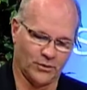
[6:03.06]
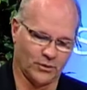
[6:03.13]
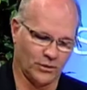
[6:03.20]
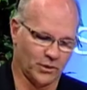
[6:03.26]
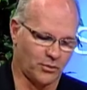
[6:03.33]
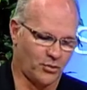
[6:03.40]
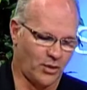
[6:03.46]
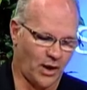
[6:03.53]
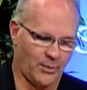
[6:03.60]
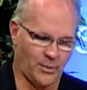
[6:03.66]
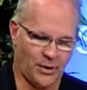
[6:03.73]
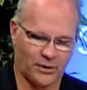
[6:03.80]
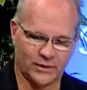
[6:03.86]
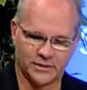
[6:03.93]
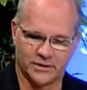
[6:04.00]
early
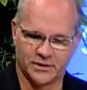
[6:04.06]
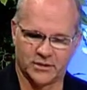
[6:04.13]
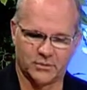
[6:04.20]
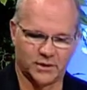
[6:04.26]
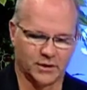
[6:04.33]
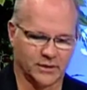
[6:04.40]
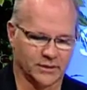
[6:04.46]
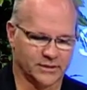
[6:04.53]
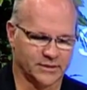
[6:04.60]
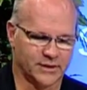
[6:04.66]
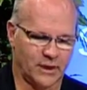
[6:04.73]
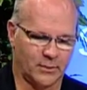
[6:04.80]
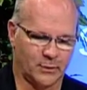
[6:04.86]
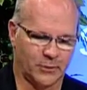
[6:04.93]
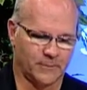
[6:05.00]
primaries in the middle of
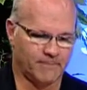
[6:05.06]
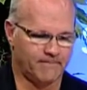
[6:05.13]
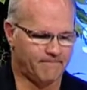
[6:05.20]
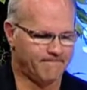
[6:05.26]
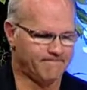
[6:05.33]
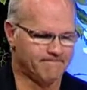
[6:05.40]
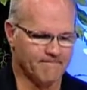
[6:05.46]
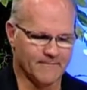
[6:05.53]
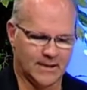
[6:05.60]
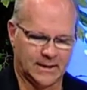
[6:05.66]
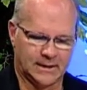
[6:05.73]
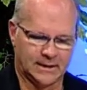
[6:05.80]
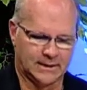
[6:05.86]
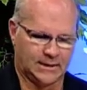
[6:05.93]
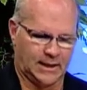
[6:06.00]
summer
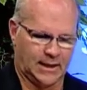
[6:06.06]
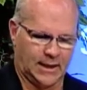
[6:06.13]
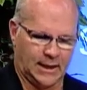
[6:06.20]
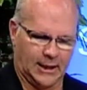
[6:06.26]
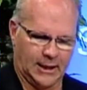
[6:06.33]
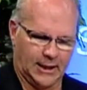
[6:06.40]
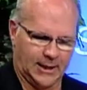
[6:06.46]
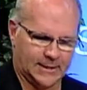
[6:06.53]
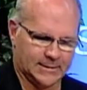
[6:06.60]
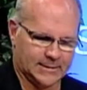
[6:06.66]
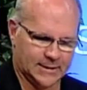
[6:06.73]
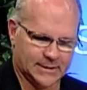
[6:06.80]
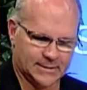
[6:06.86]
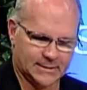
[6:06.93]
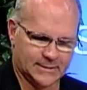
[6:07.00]
uh,
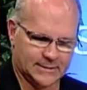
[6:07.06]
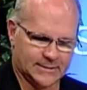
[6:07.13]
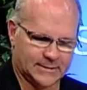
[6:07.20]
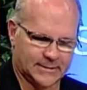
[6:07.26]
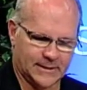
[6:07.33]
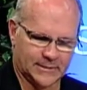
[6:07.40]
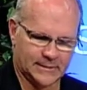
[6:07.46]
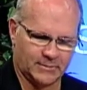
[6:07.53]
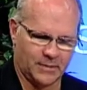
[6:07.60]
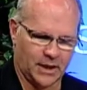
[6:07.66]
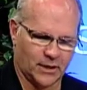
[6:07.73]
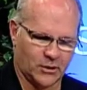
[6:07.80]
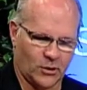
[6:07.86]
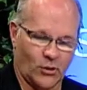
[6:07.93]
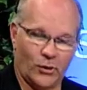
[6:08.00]
doesn't doesn't
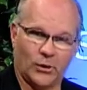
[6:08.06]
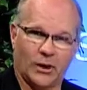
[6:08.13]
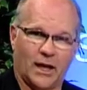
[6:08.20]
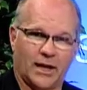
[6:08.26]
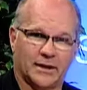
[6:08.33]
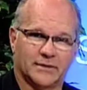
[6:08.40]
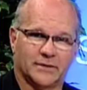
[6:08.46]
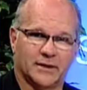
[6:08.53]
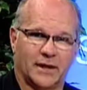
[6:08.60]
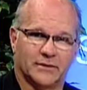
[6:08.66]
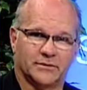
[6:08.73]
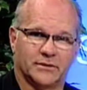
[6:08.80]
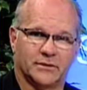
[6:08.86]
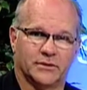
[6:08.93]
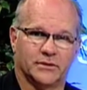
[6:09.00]
make a whole lot of
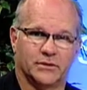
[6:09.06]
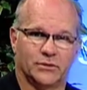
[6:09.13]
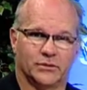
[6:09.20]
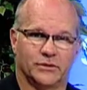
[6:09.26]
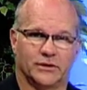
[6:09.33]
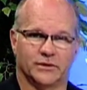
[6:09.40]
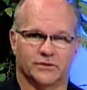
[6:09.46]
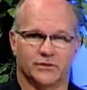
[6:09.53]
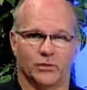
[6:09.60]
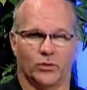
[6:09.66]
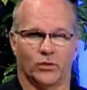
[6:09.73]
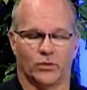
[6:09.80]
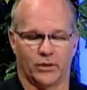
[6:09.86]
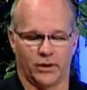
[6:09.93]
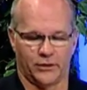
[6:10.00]
sense, this new system
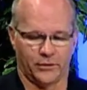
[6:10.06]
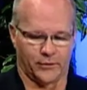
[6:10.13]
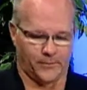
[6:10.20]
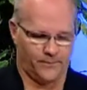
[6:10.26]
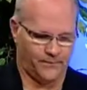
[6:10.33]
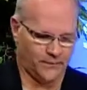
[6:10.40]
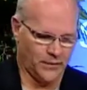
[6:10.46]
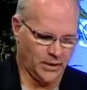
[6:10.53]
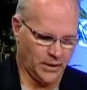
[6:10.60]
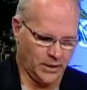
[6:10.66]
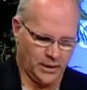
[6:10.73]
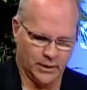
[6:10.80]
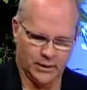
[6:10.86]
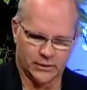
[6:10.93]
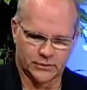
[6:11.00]
we're under.
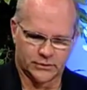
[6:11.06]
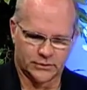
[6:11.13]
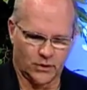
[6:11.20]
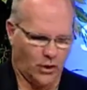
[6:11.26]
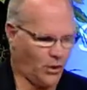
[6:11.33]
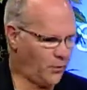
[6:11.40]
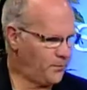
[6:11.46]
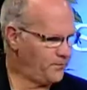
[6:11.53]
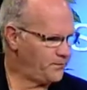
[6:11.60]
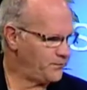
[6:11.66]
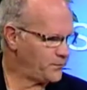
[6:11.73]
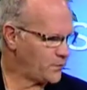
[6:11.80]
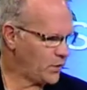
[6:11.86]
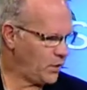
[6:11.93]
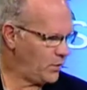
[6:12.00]
So,
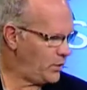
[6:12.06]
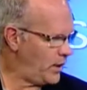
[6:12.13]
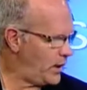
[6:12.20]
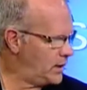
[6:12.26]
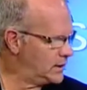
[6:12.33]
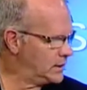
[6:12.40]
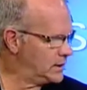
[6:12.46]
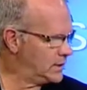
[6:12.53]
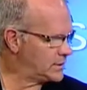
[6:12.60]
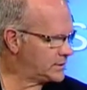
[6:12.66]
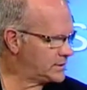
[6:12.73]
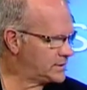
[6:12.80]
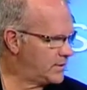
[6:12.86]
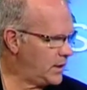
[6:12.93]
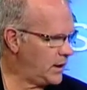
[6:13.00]
well,
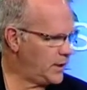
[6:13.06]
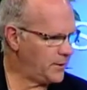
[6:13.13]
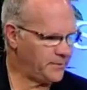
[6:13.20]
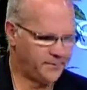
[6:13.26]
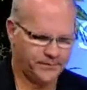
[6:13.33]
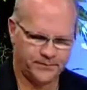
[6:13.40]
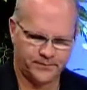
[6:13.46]
let's uh,